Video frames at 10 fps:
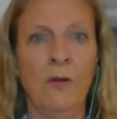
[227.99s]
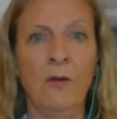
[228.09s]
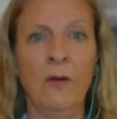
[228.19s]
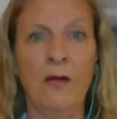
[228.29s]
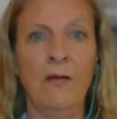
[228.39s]

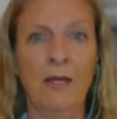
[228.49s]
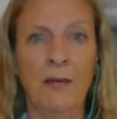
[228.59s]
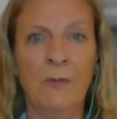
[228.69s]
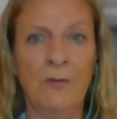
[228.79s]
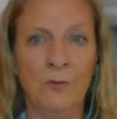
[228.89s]
So I'll
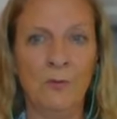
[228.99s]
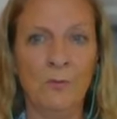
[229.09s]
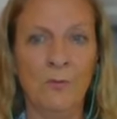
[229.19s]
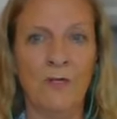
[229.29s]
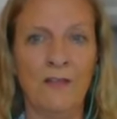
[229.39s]
let
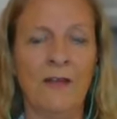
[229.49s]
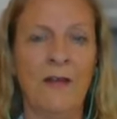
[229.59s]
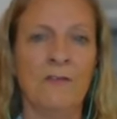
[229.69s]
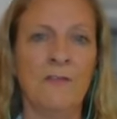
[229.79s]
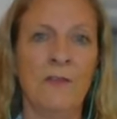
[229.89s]
people work
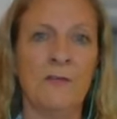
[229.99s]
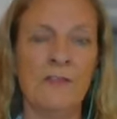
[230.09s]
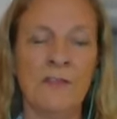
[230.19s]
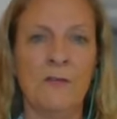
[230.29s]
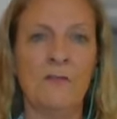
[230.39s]
that out for
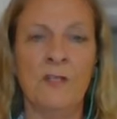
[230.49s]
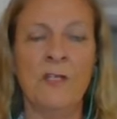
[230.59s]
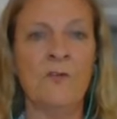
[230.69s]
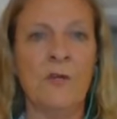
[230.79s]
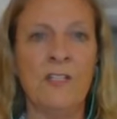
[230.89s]
themselves.
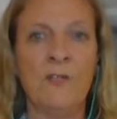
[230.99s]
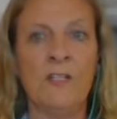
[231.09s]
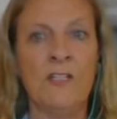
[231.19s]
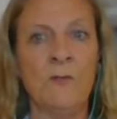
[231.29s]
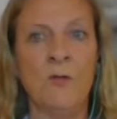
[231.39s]
And in
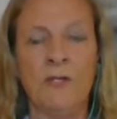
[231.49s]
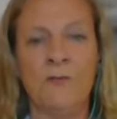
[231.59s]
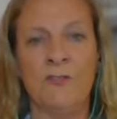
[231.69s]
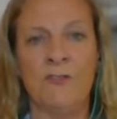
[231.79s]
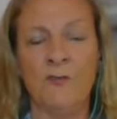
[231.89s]
2021,
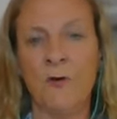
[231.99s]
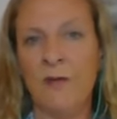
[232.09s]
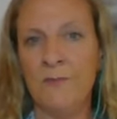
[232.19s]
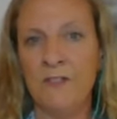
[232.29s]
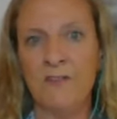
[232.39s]
it was
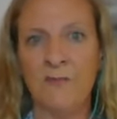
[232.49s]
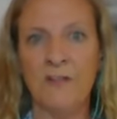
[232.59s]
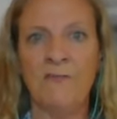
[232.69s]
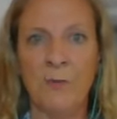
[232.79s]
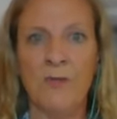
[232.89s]
described as
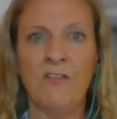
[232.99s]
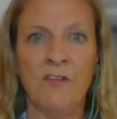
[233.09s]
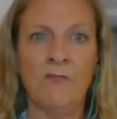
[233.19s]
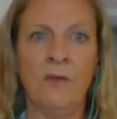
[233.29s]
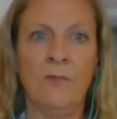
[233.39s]

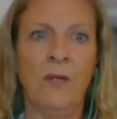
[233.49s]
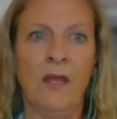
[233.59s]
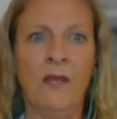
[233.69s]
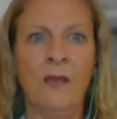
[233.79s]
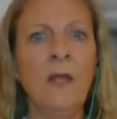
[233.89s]
$5.7
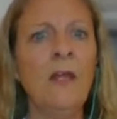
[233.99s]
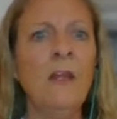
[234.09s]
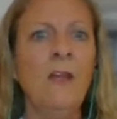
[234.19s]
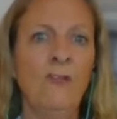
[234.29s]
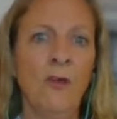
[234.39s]
billion.
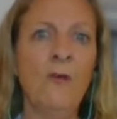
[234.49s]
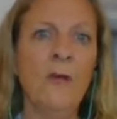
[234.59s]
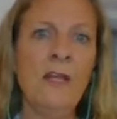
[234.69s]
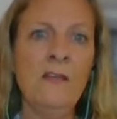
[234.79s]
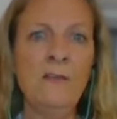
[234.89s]

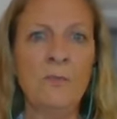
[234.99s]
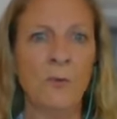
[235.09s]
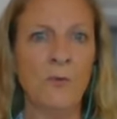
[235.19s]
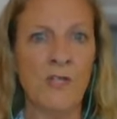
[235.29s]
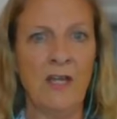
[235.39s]
So he's
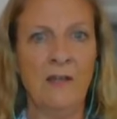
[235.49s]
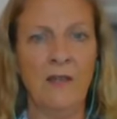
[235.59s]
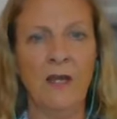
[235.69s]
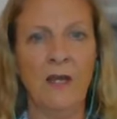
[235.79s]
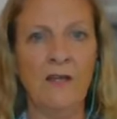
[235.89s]
brought
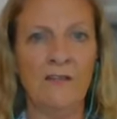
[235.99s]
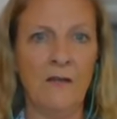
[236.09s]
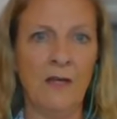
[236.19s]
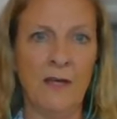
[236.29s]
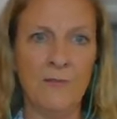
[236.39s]
in the
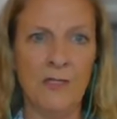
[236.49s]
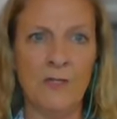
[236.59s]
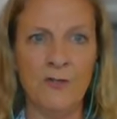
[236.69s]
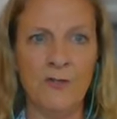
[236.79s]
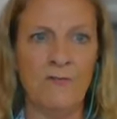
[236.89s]
illicit
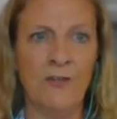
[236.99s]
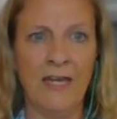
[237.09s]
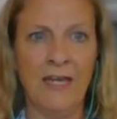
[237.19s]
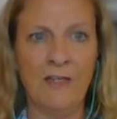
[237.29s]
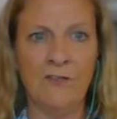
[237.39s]
Captagon
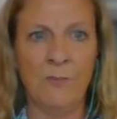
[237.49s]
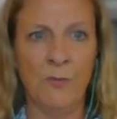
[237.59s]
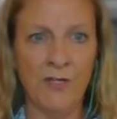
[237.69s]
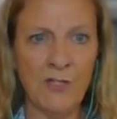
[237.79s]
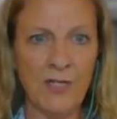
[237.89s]
Trafficking
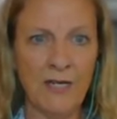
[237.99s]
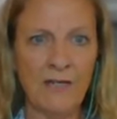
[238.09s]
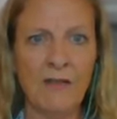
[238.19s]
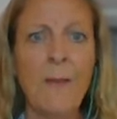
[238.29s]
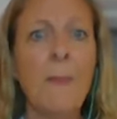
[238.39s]
Suppression
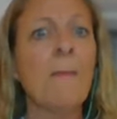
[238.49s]
Act.